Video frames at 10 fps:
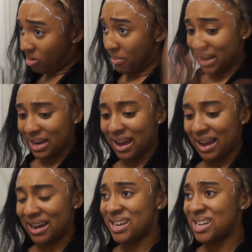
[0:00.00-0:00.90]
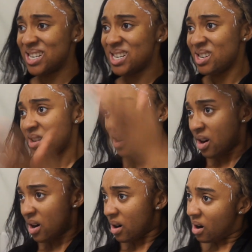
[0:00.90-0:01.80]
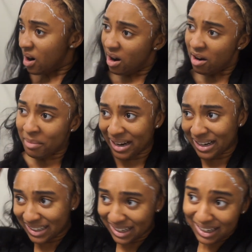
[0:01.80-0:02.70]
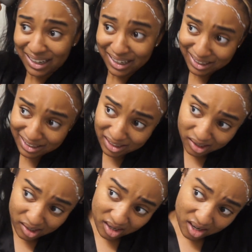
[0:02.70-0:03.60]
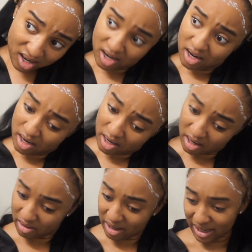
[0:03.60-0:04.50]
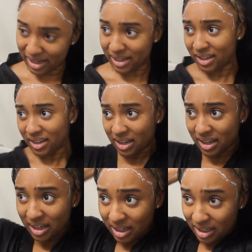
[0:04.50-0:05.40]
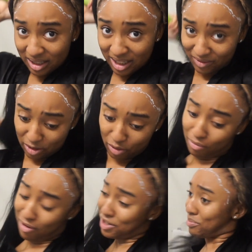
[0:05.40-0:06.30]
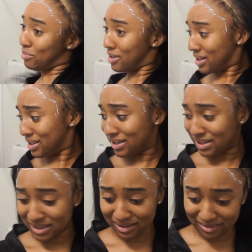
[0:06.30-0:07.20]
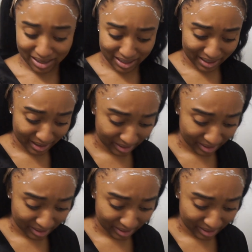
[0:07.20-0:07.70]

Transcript: my God. Oh my God. Okay, a little brush. Okay.